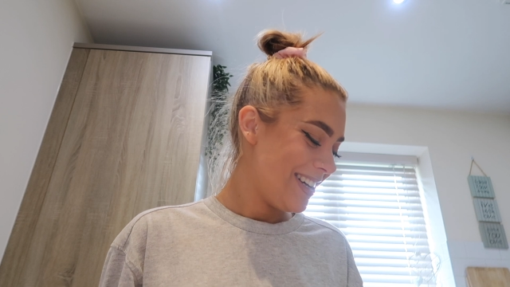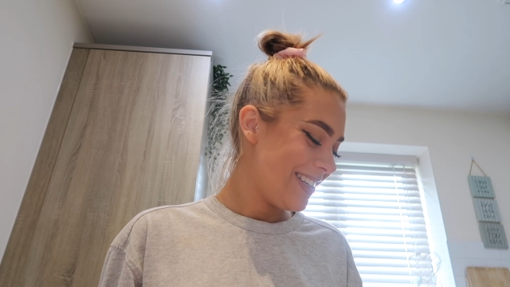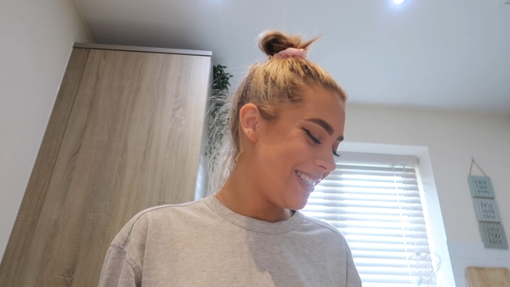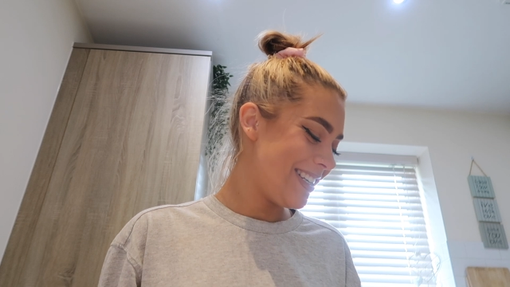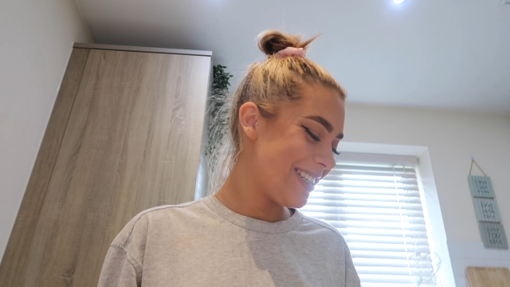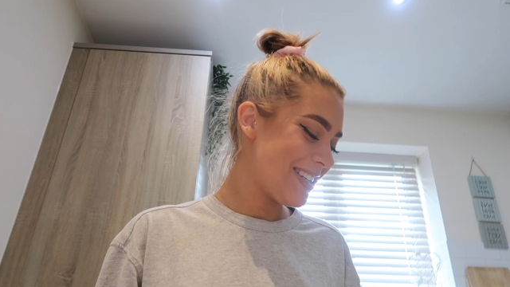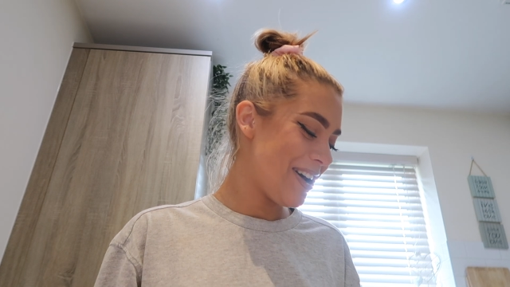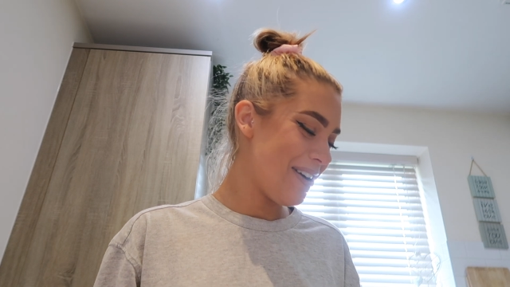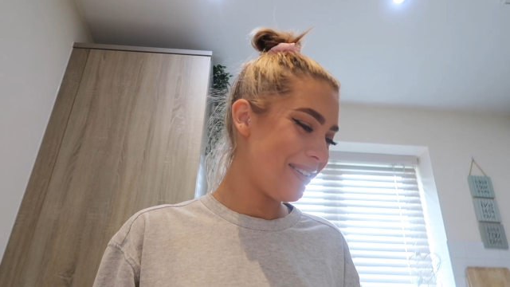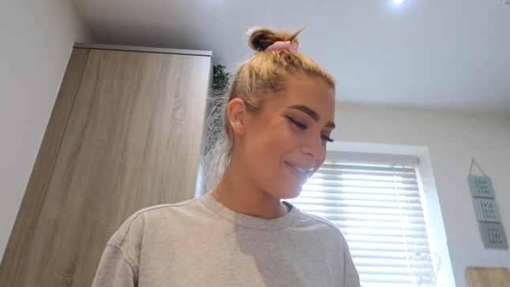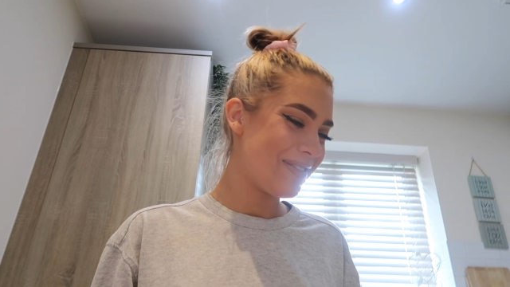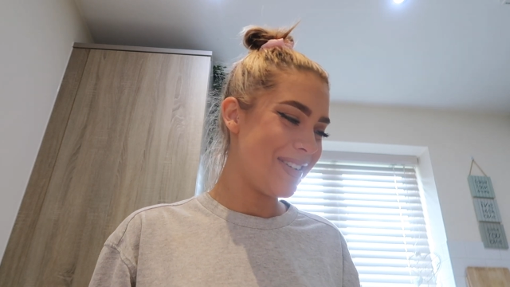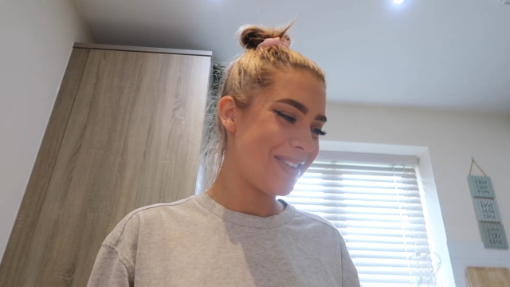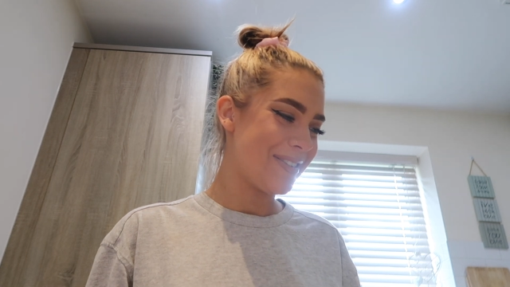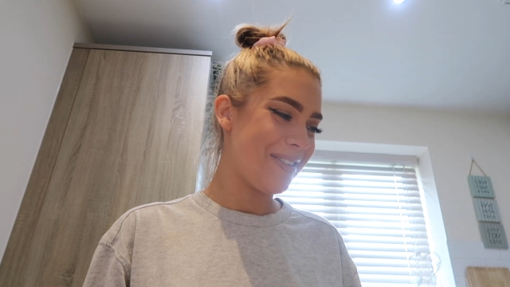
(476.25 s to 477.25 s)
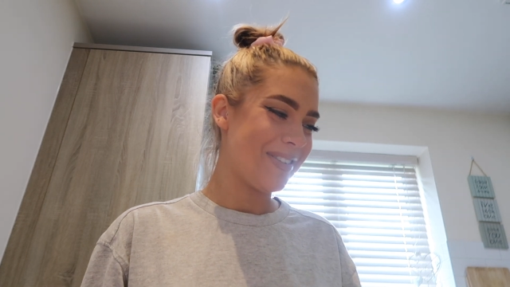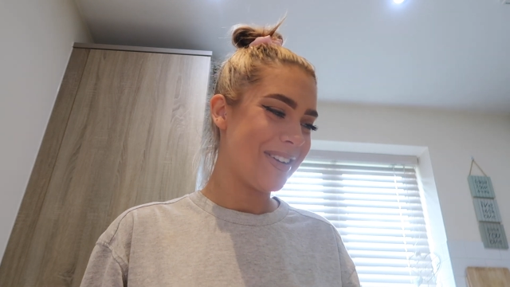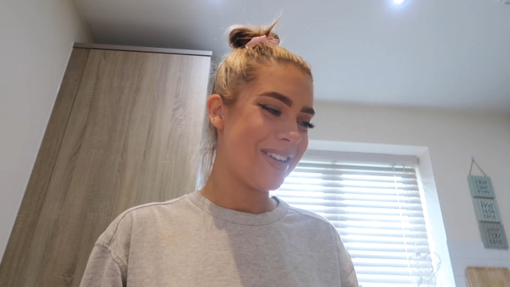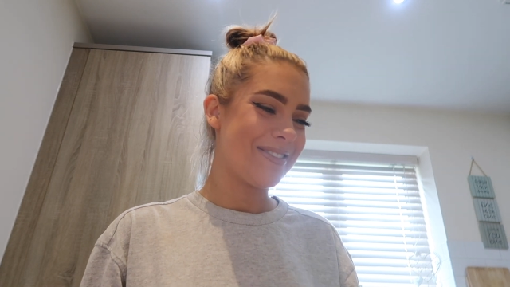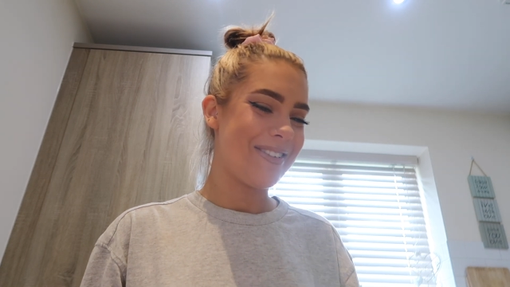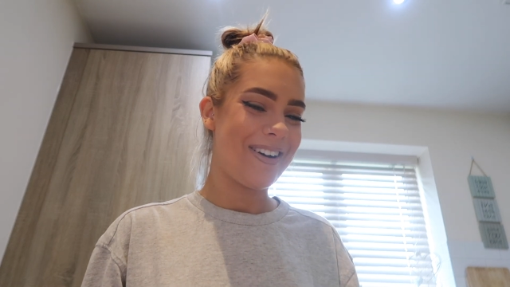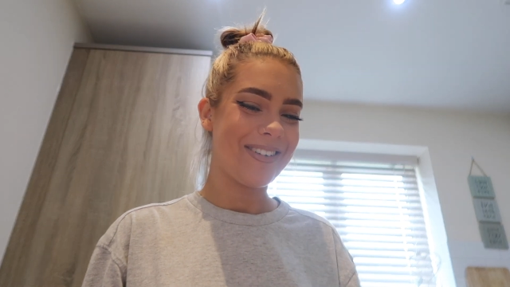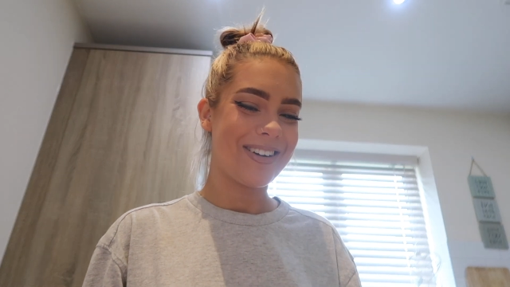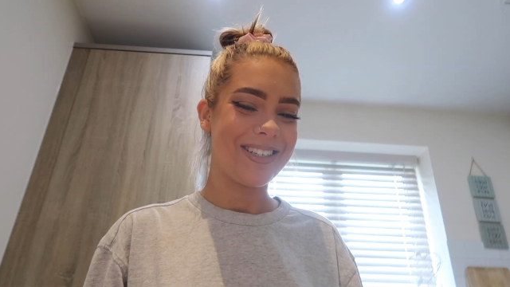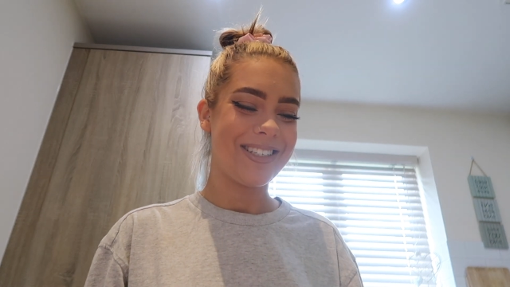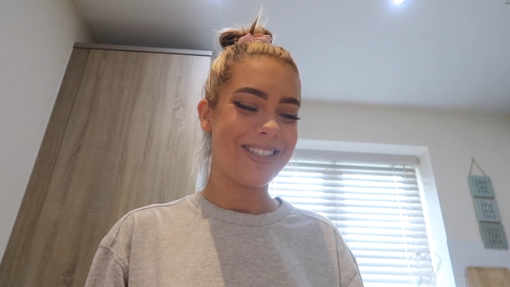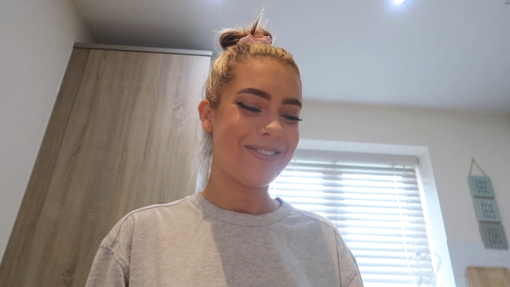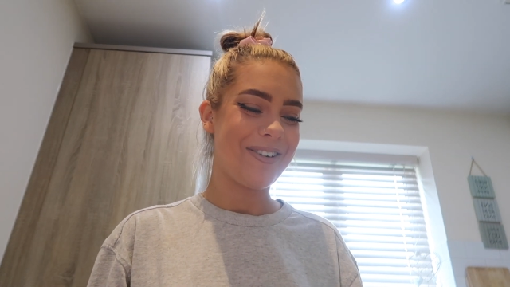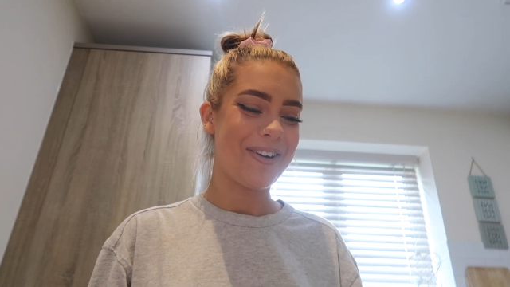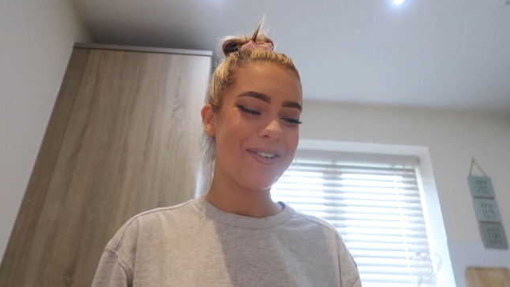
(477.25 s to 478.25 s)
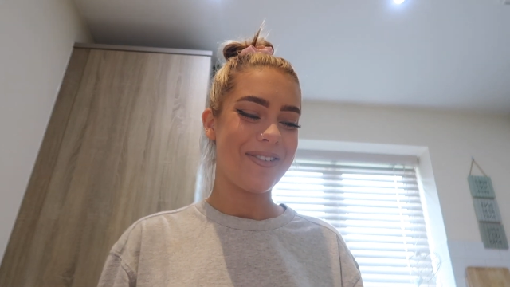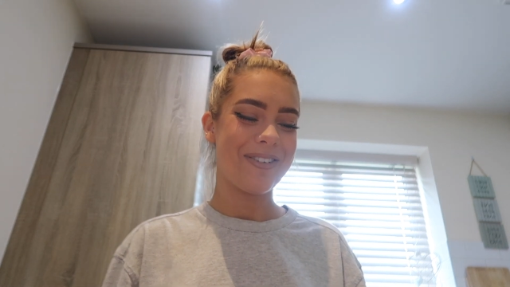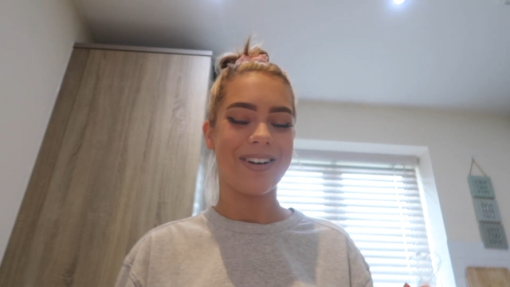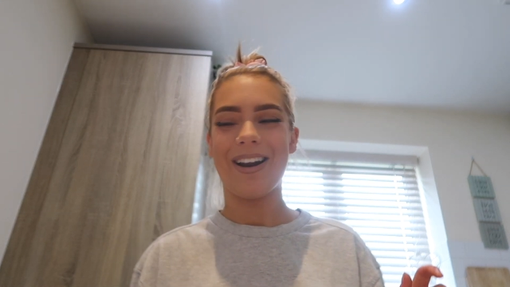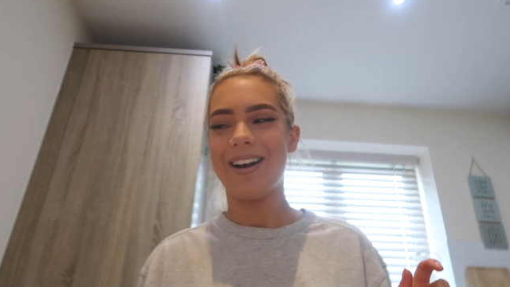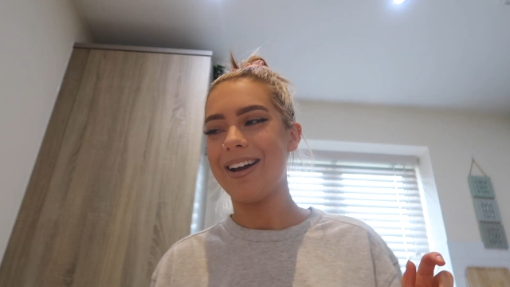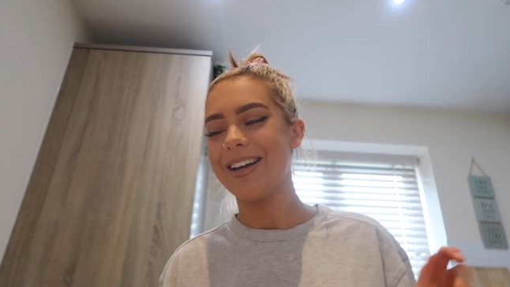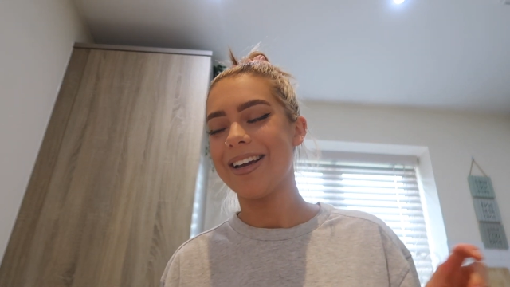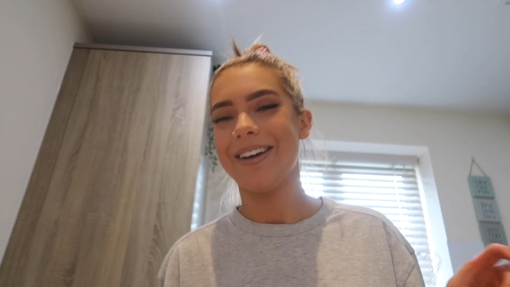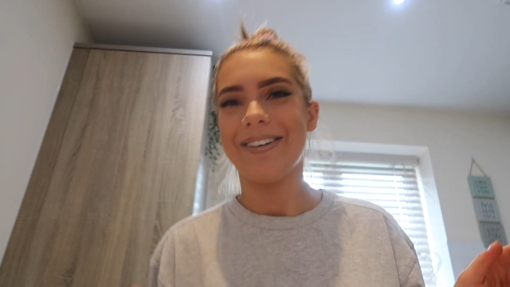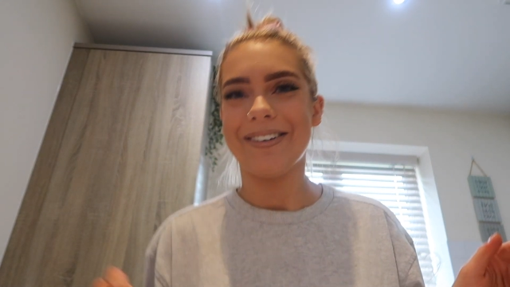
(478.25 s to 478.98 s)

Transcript: She's nervous for me to open it as well, because she's worried I'm not gonna like it.